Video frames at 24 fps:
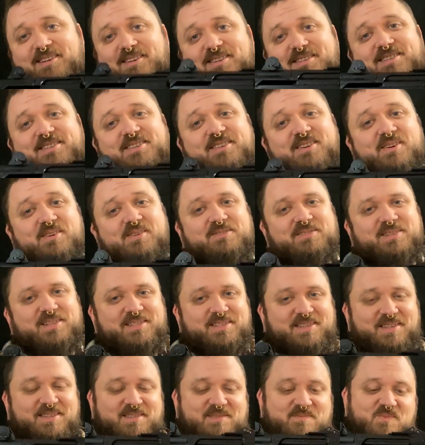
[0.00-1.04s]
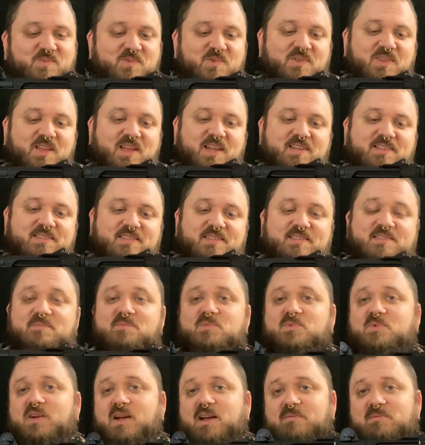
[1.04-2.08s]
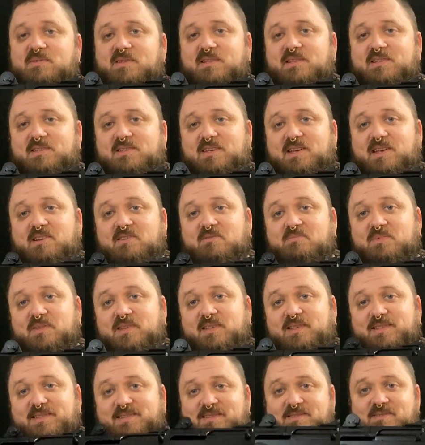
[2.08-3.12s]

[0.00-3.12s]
So let's get some more likes and subscribes on this channel, please.